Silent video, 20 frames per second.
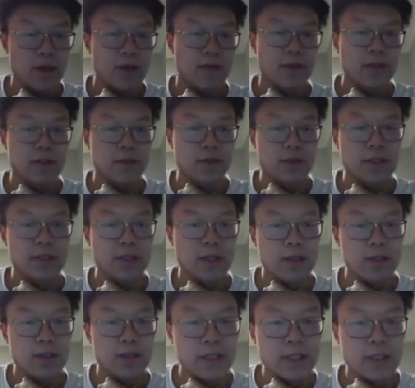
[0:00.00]
right? So that's
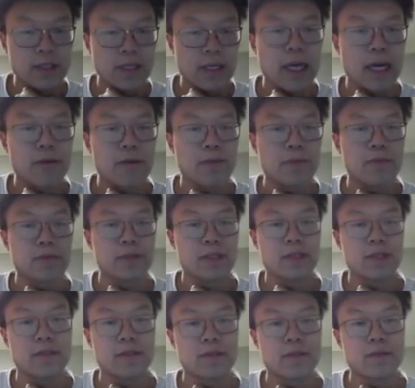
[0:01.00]
what this I
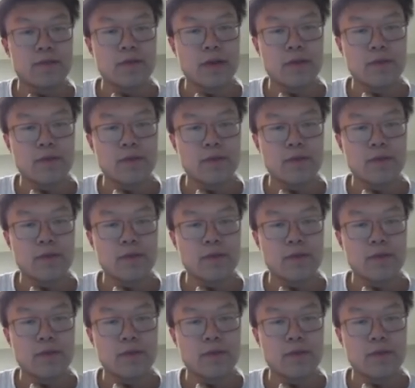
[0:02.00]
represents, right?